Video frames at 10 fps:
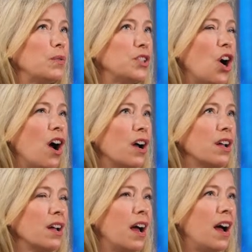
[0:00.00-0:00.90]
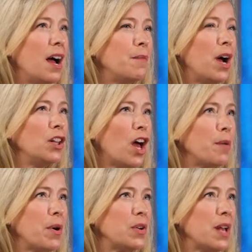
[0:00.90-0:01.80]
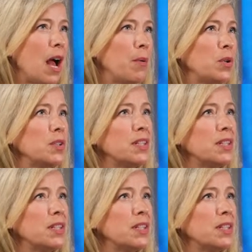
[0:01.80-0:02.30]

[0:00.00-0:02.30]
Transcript: talk a lot about